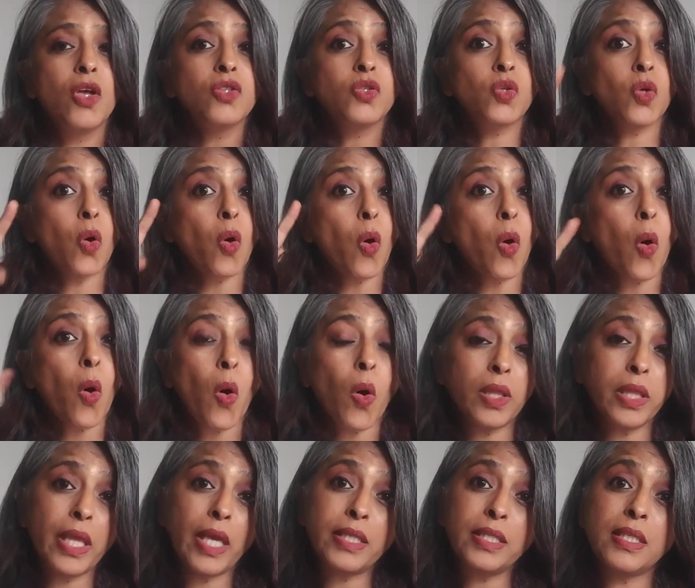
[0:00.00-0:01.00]
So
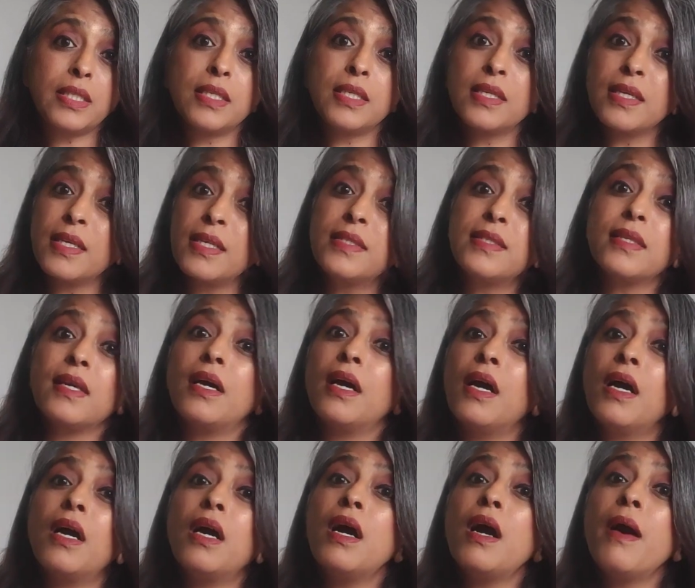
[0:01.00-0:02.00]
all that is
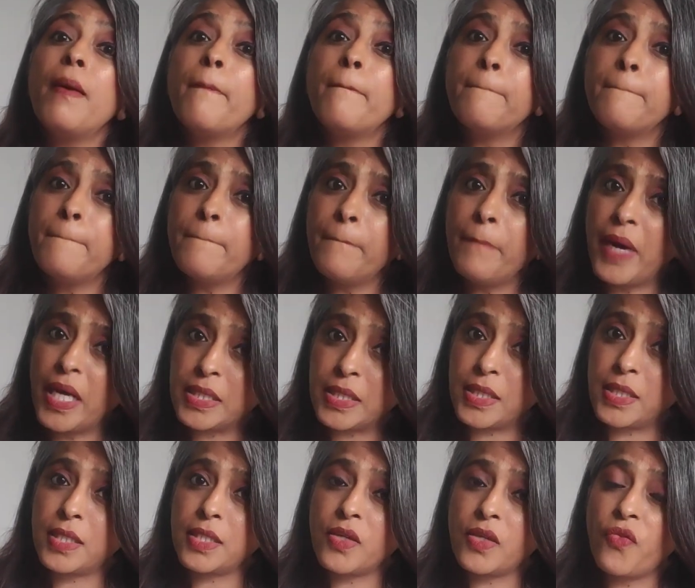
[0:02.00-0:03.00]
a
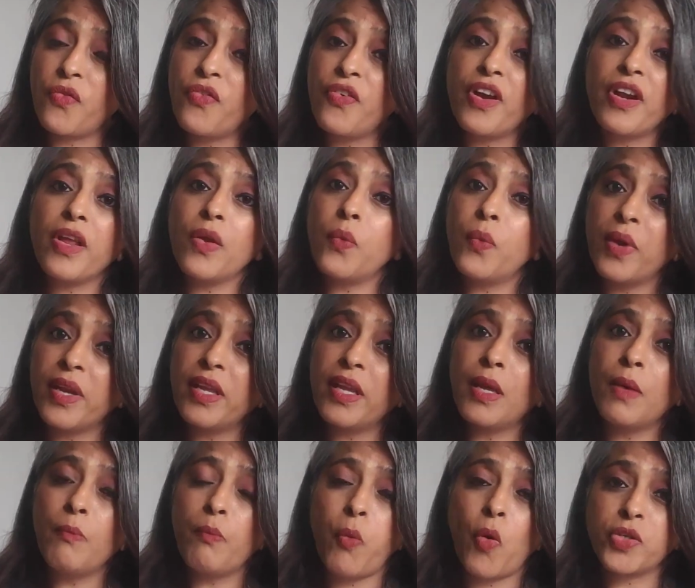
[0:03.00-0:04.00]
must, very very
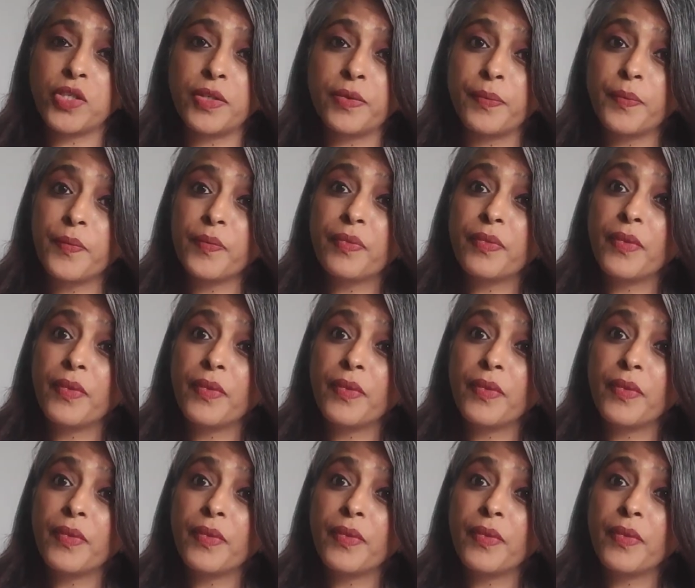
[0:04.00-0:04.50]
important.